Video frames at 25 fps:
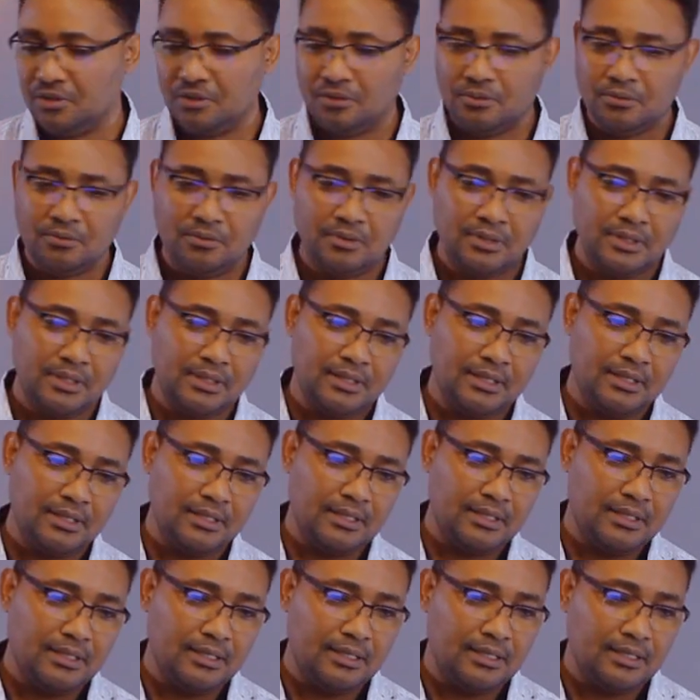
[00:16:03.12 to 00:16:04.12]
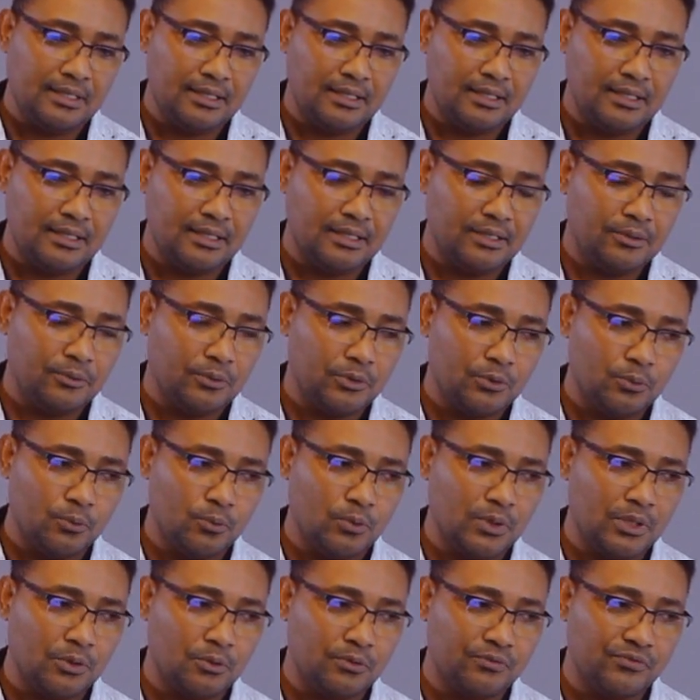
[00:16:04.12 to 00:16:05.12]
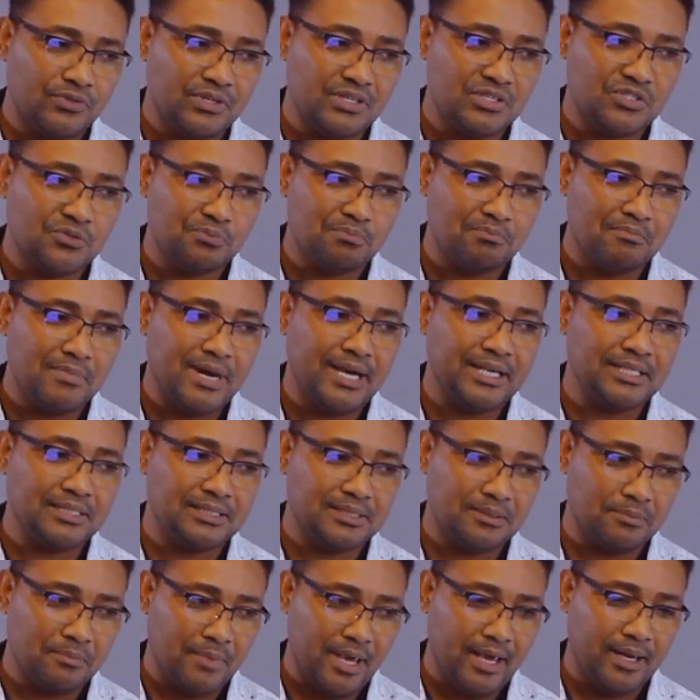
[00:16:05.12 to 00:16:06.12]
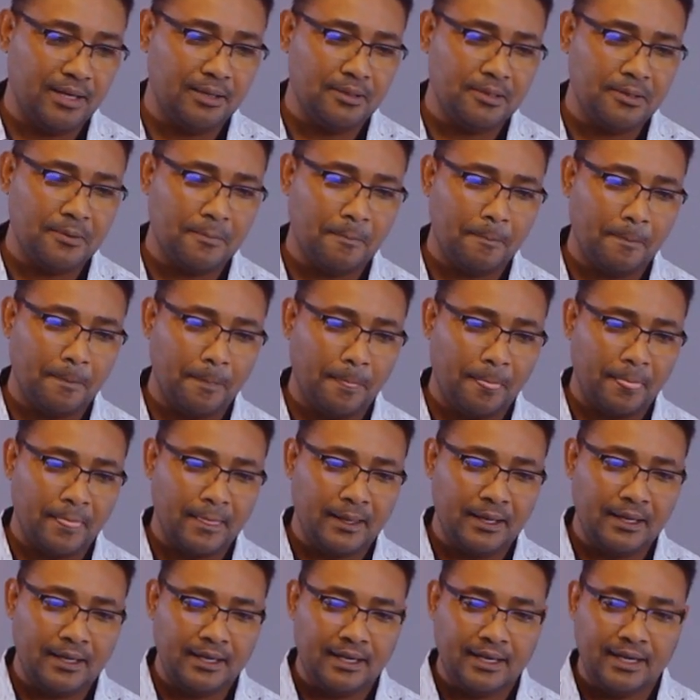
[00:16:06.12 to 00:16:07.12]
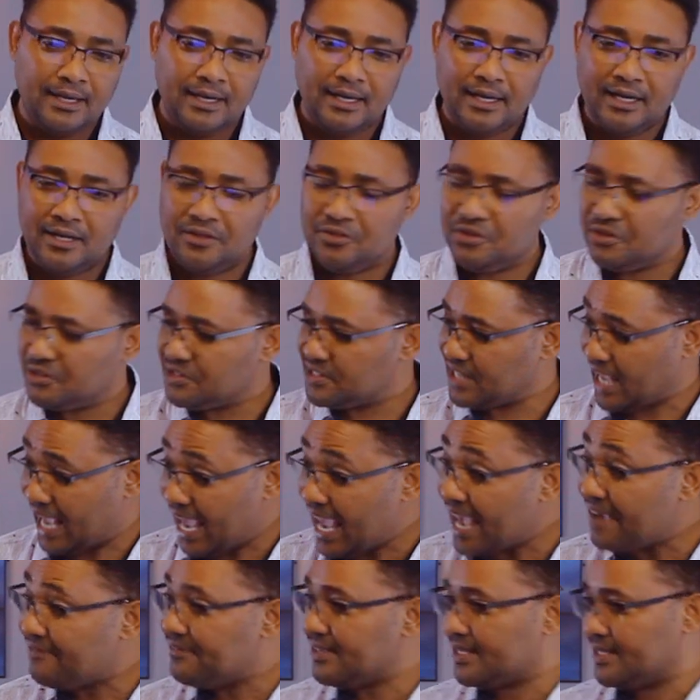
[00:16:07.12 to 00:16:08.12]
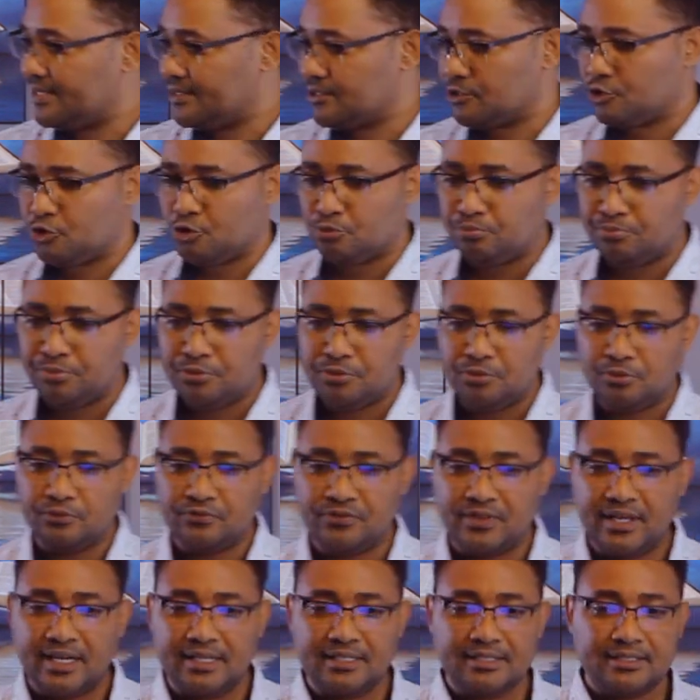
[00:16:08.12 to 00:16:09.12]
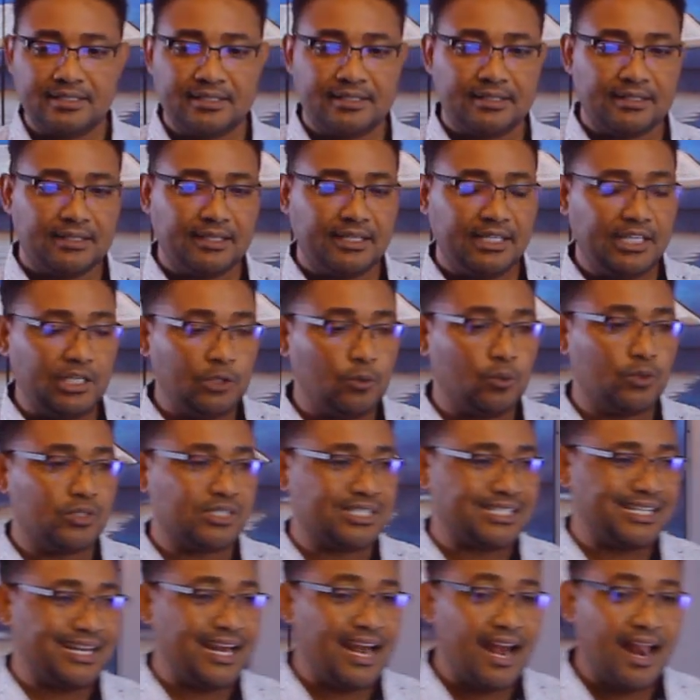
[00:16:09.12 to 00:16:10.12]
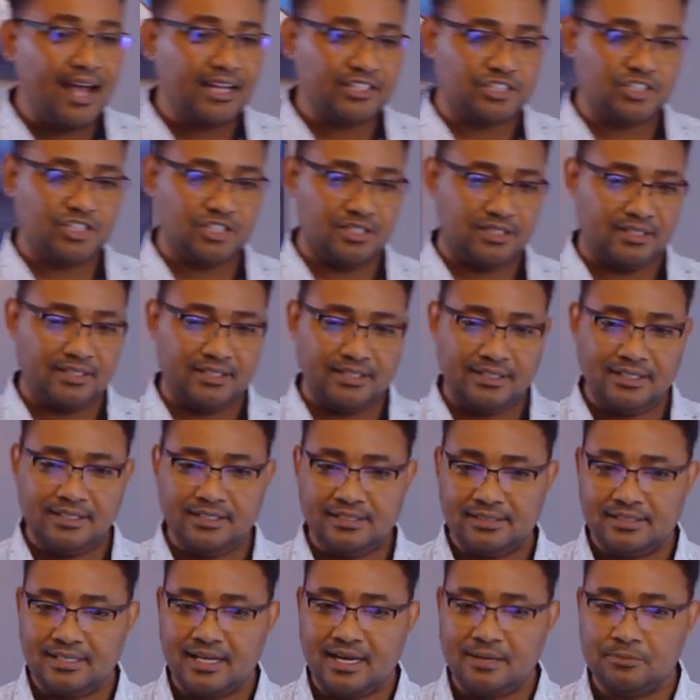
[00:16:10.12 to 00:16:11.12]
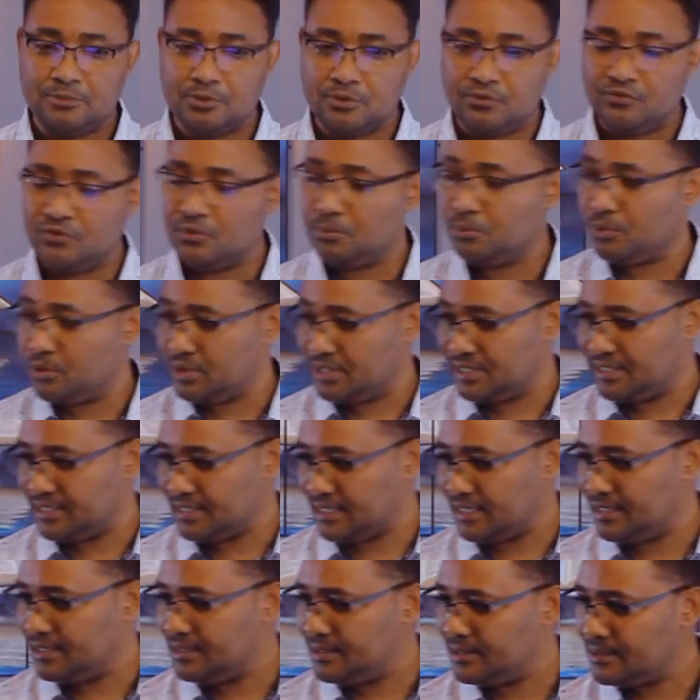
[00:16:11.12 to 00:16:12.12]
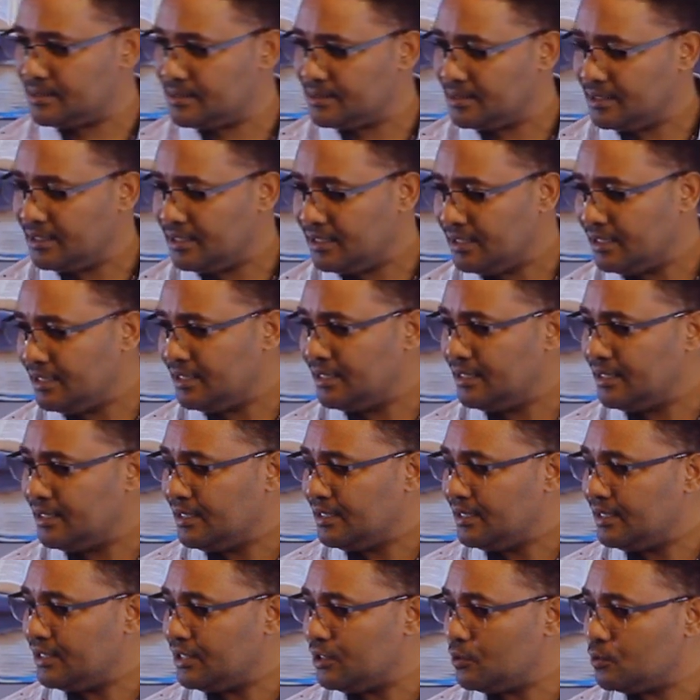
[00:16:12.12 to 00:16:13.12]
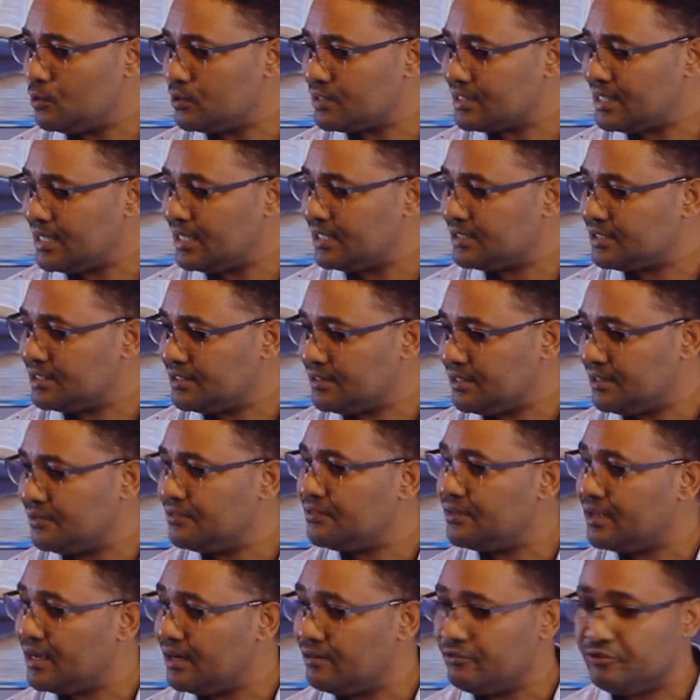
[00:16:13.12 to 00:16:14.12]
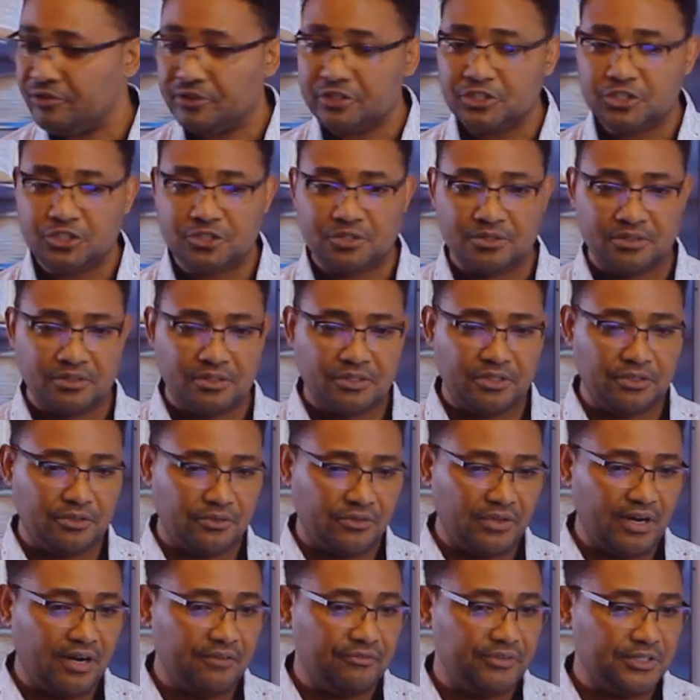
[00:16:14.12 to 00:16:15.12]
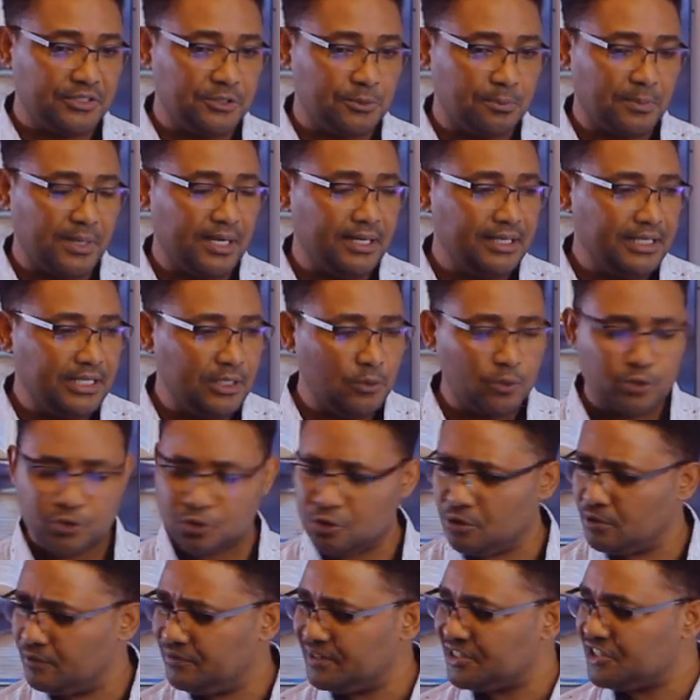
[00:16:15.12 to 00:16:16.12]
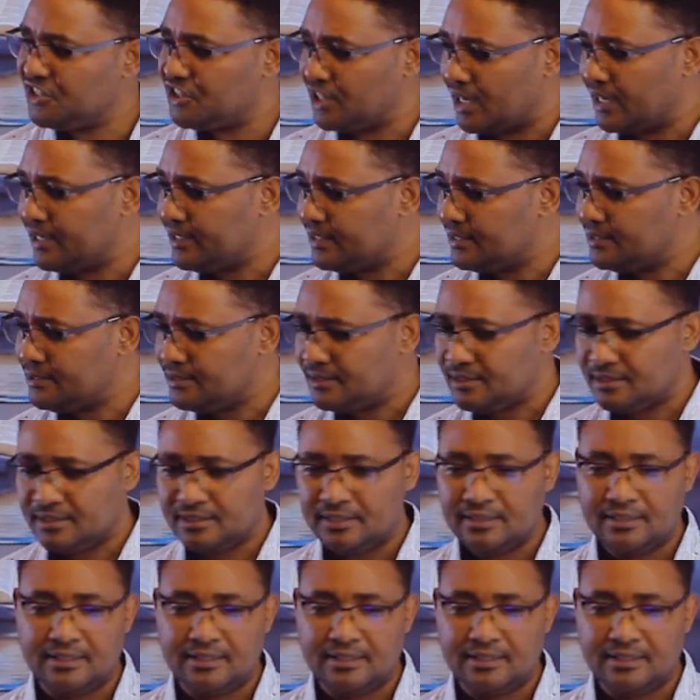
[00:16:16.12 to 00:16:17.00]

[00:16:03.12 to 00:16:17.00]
you know, one of these mighty men. And there's evidence to prove that he was larger in terms of the body size. He was larger than the average, you know, the average man. He was sort of a giant.